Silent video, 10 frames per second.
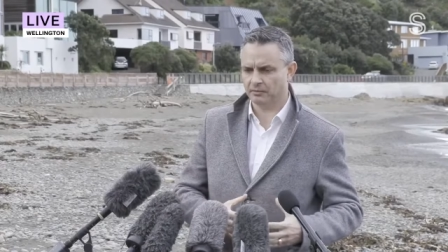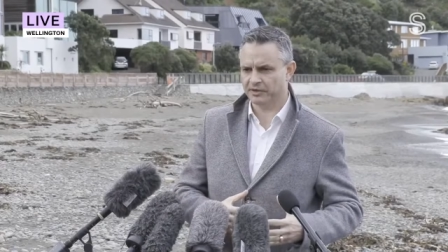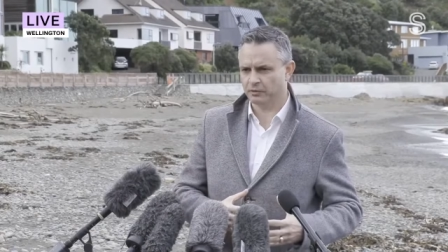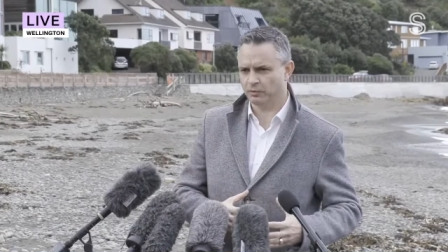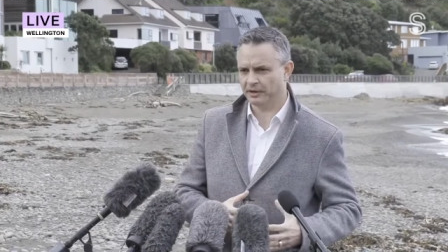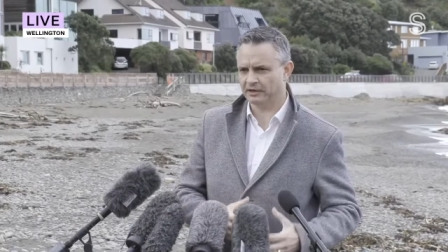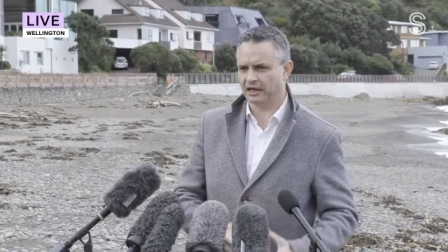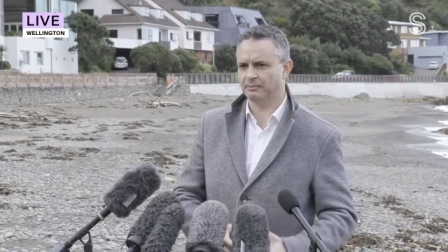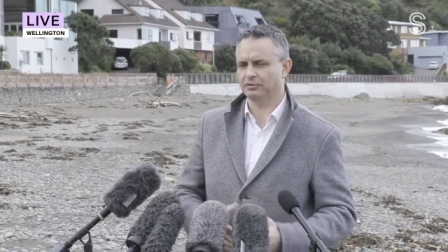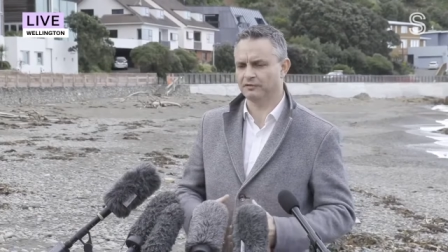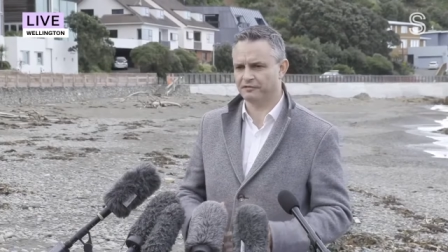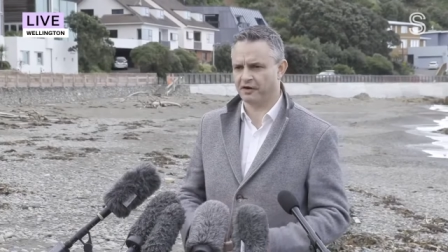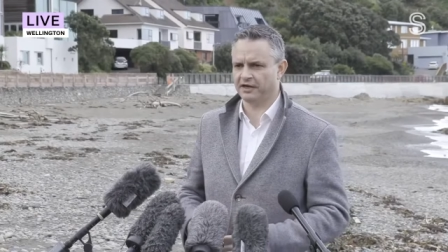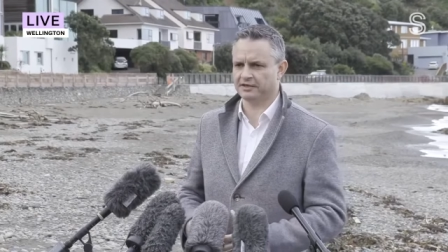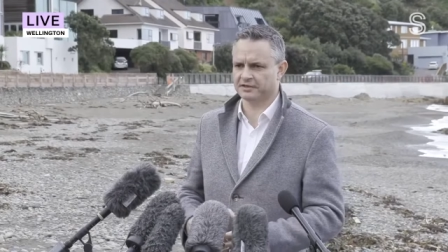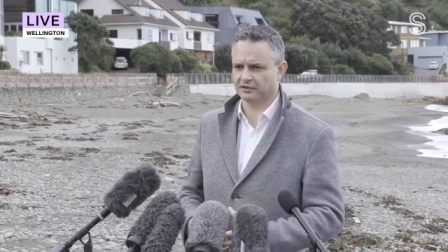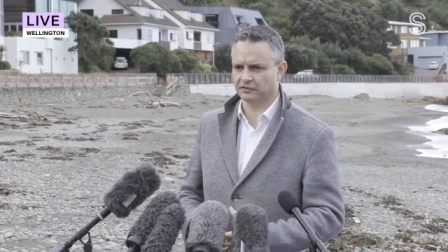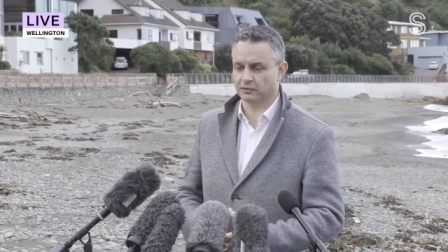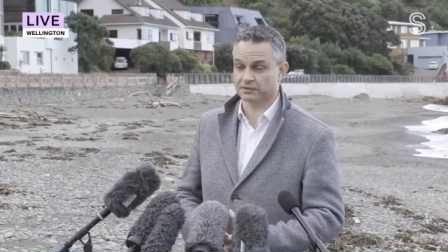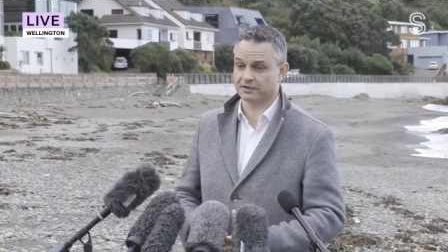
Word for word: there will be a number of financing tools